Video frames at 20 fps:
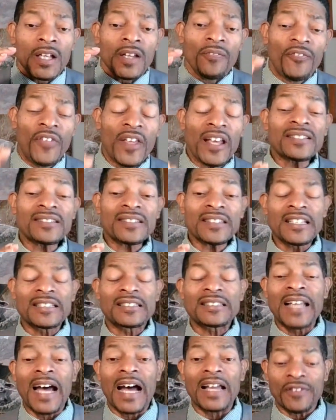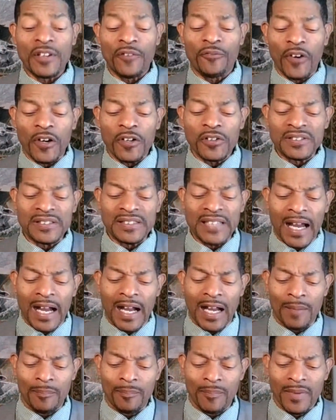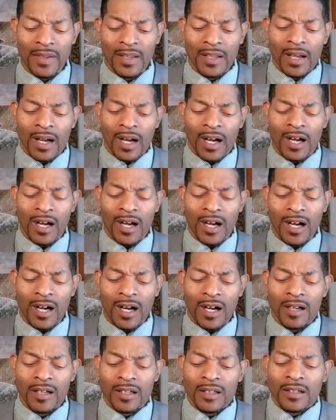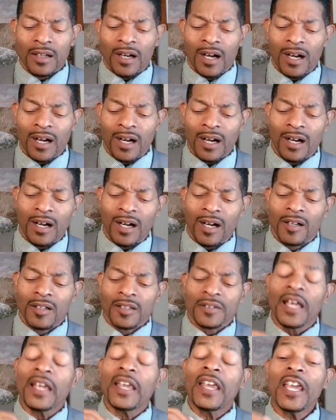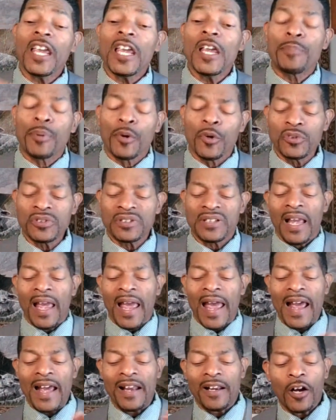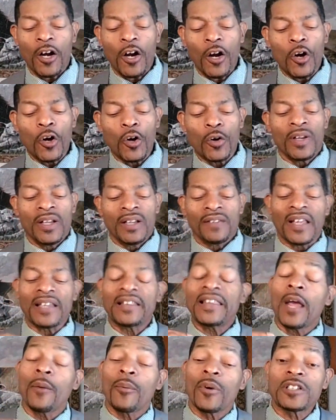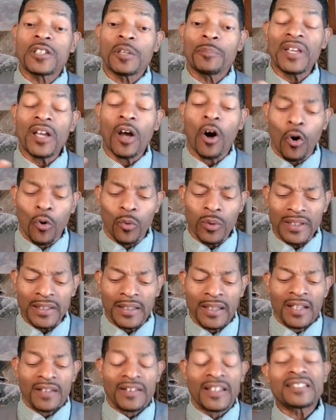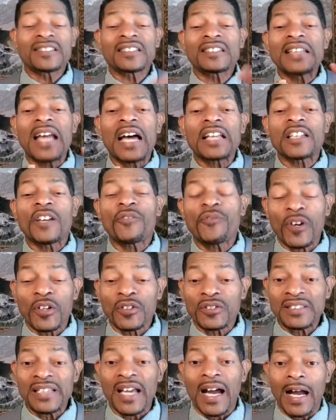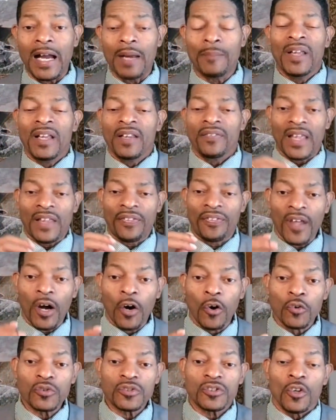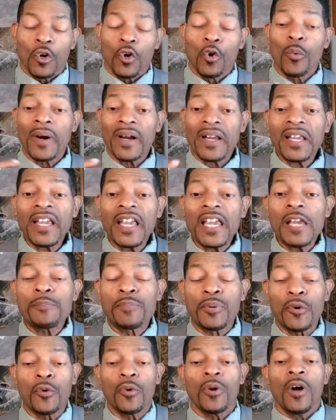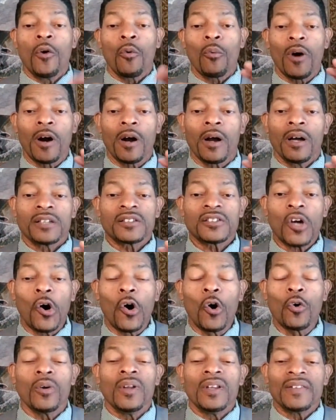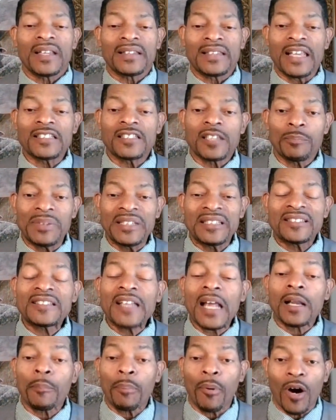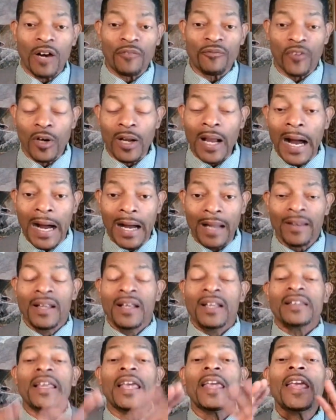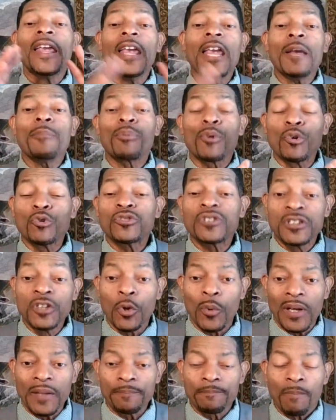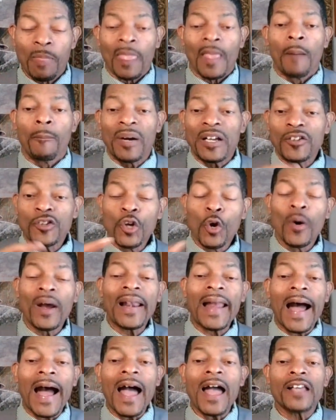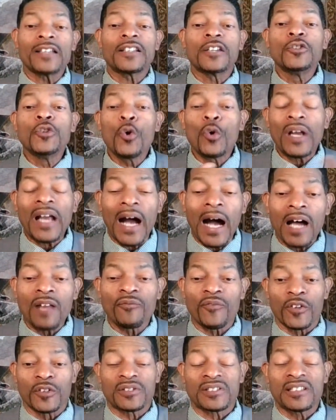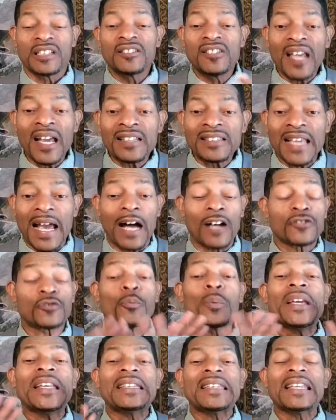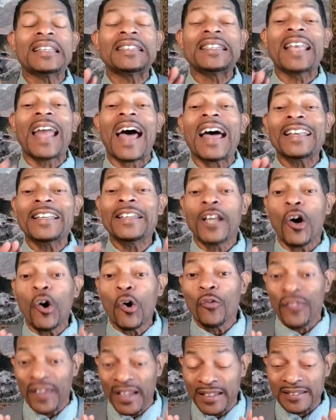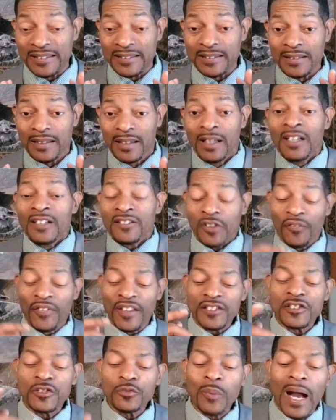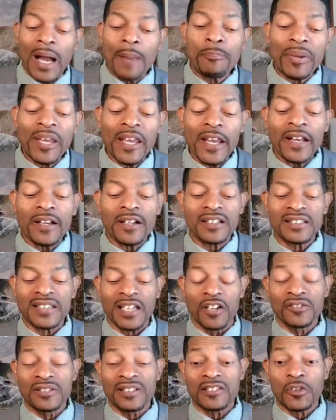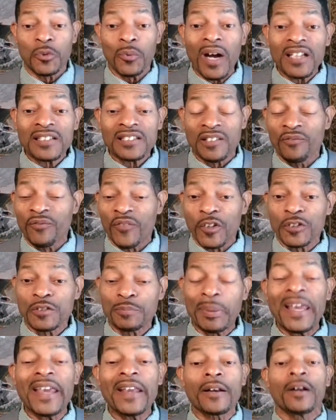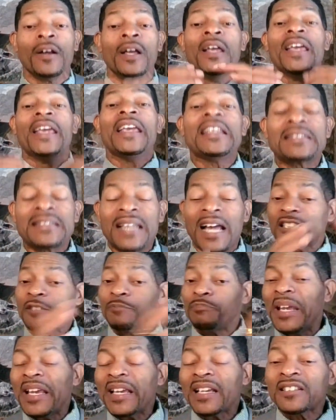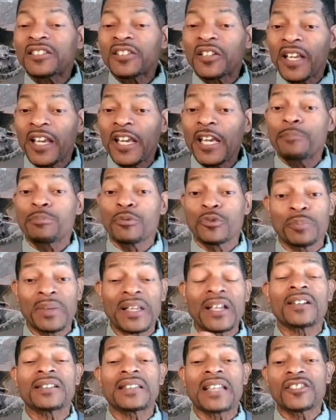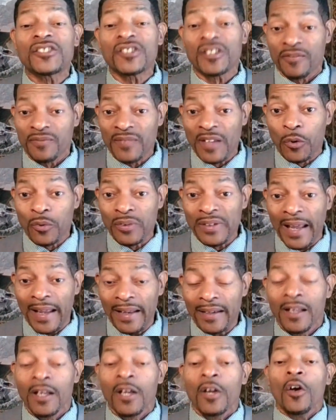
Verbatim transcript: This is not the first time uh, uh, uh, uh, the Hebrews had heard that they were to be holy. This is not the first time that those who were Hebrew were told that they should be set apart for God. The Hebrews knew it, but you and I, the new converts, the Gentiles, we did not know this. So this is why Peter tells it to us in 1 Peter. He's not speaking to the Hebrews because they should have known that.